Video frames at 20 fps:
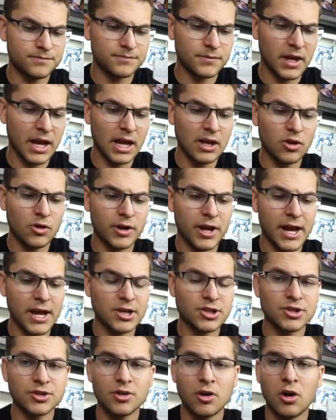A
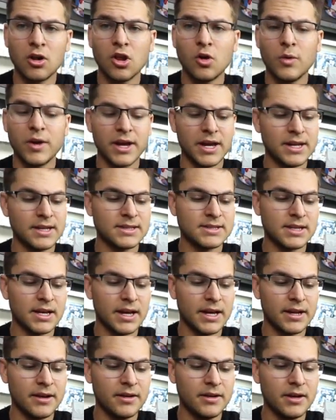location all the way
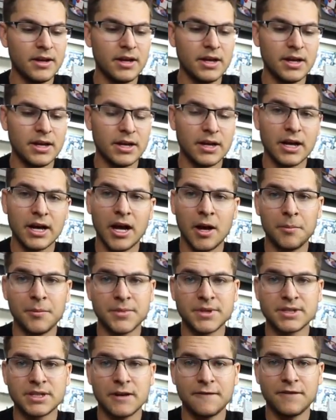inside.
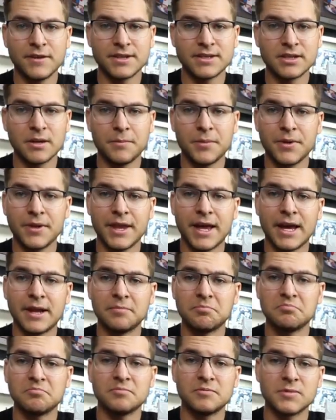It's definitely something
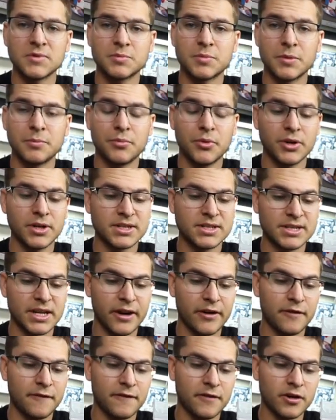that's been pretty
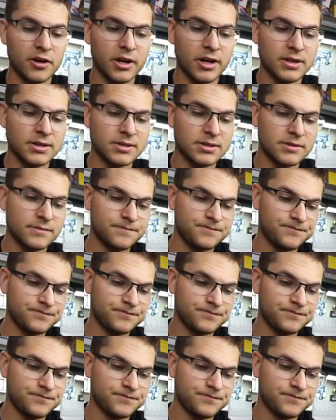standard for us.